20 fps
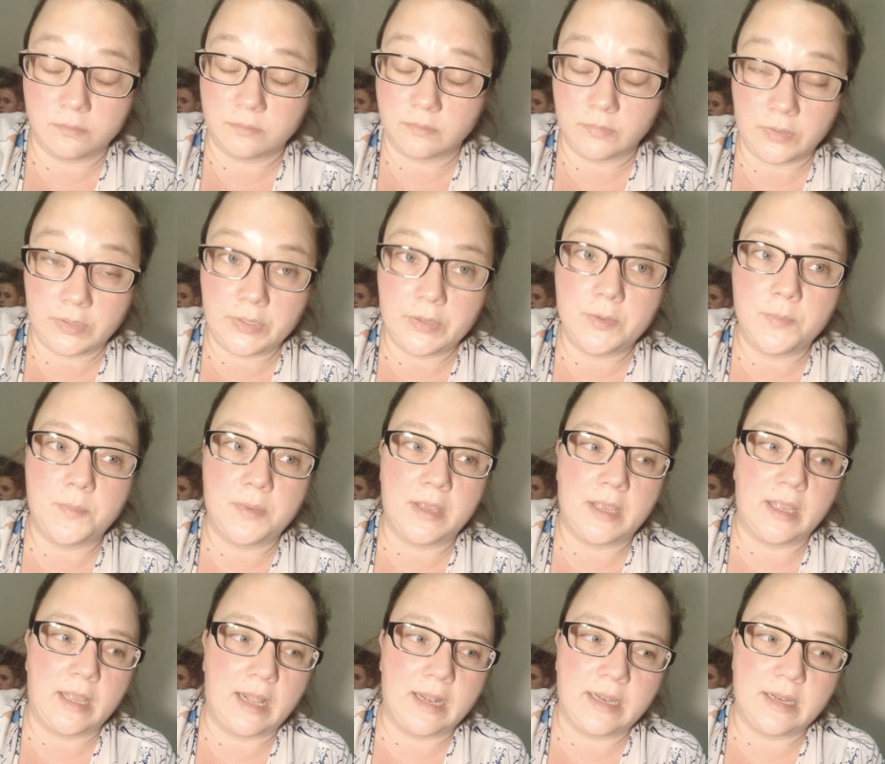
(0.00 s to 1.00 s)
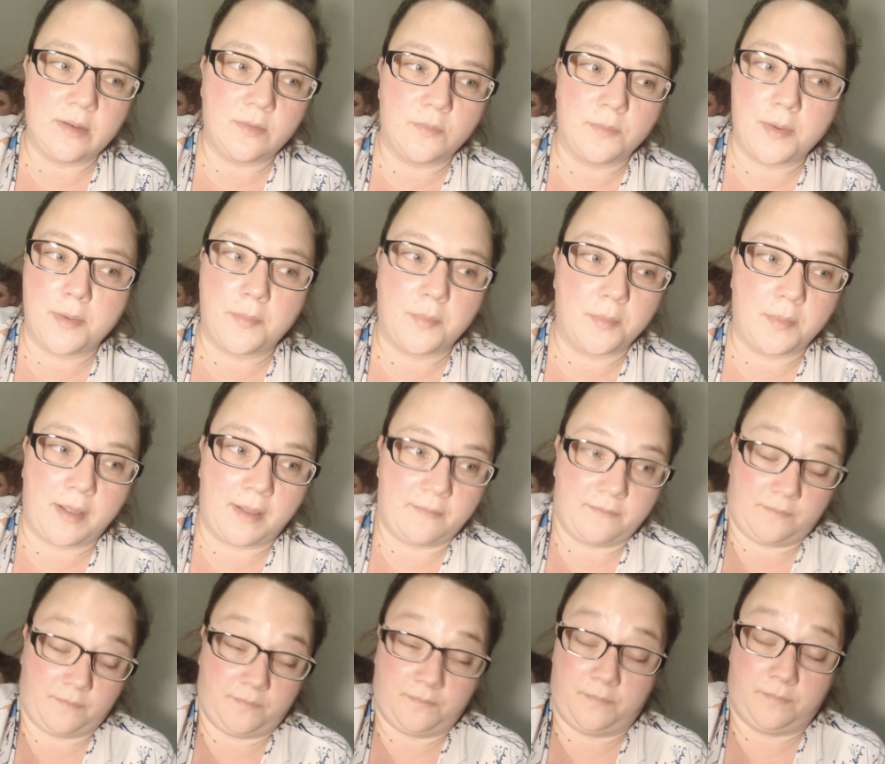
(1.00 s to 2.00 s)
loopy, I didn't remember my
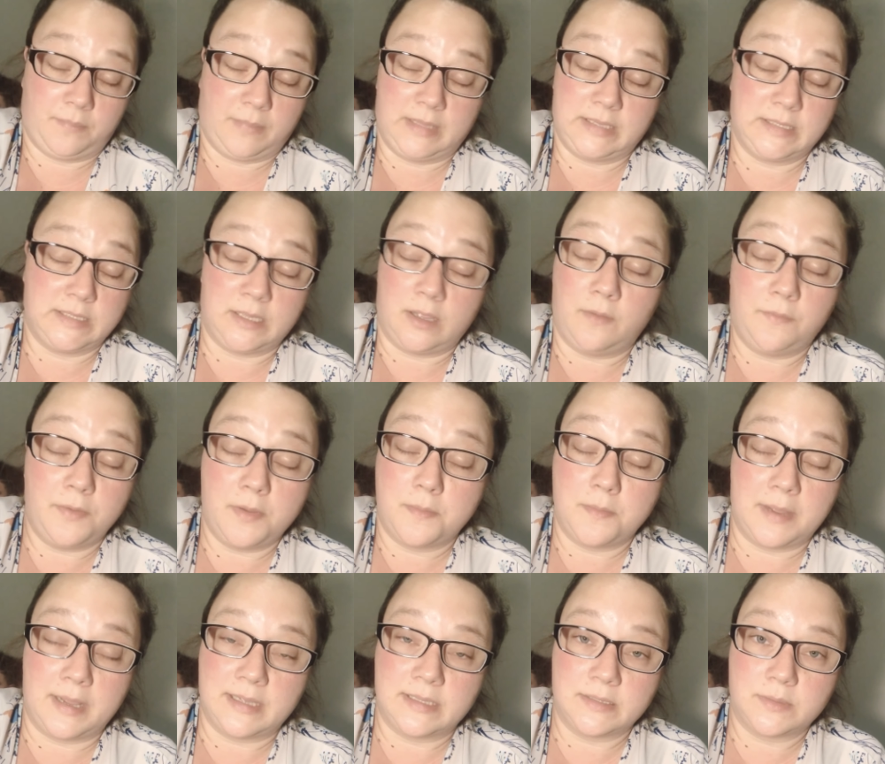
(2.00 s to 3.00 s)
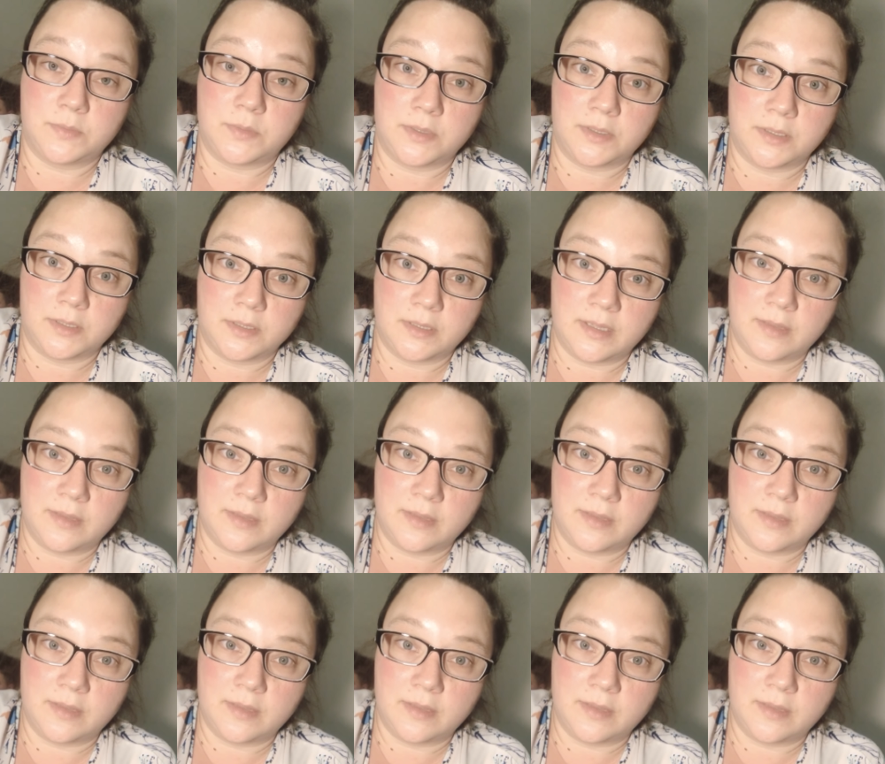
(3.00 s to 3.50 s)
cell phone password.